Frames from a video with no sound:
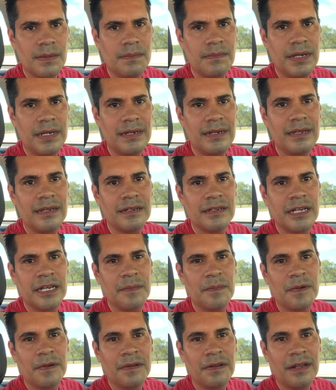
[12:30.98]
my
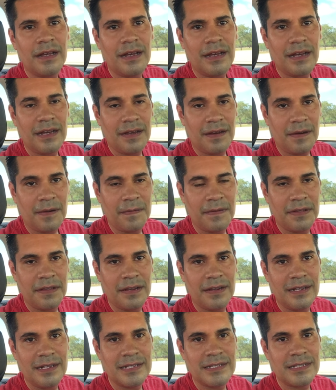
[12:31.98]
nickname on uh, over
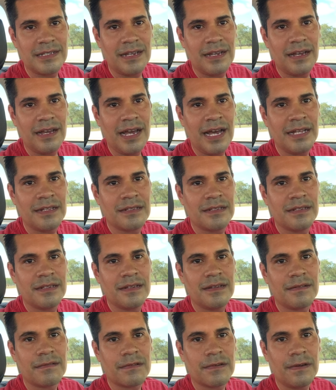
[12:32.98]
there is uh, Ant
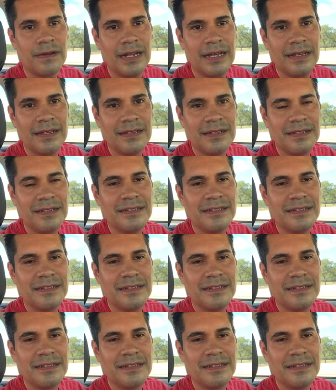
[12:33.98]
Rolla.